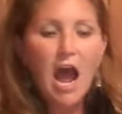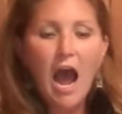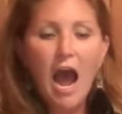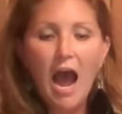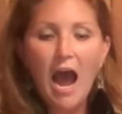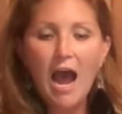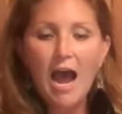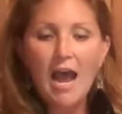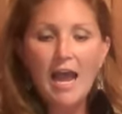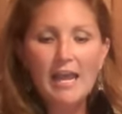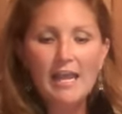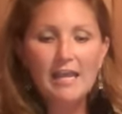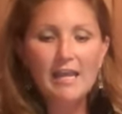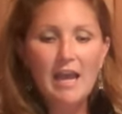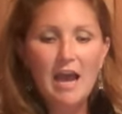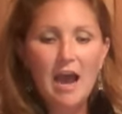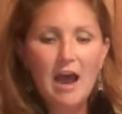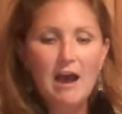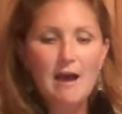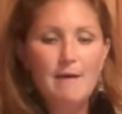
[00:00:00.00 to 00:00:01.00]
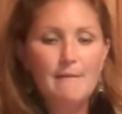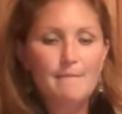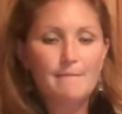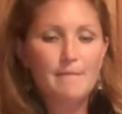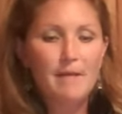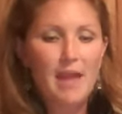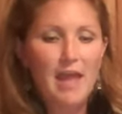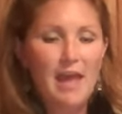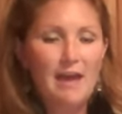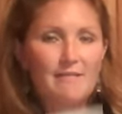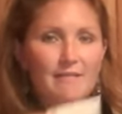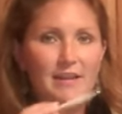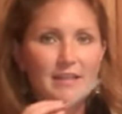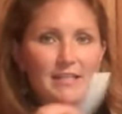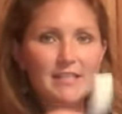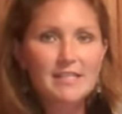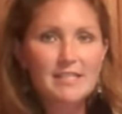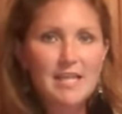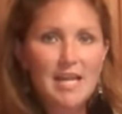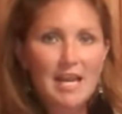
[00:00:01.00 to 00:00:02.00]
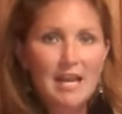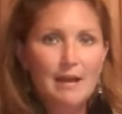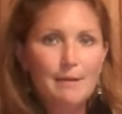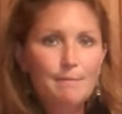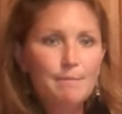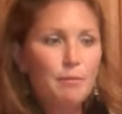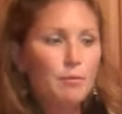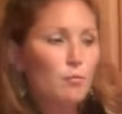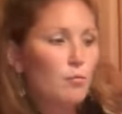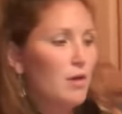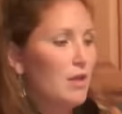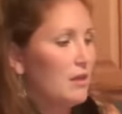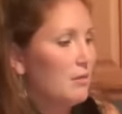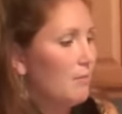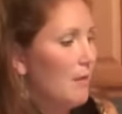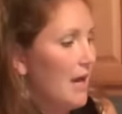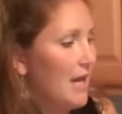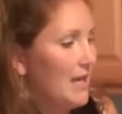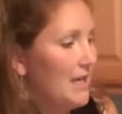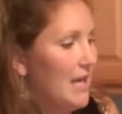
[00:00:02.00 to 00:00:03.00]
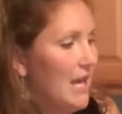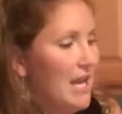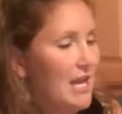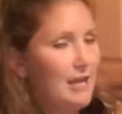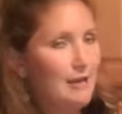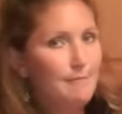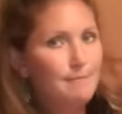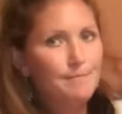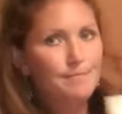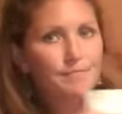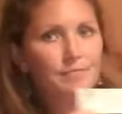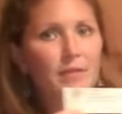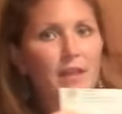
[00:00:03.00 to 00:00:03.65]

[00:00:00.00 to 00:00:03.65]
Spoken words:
I have a stamp with my name,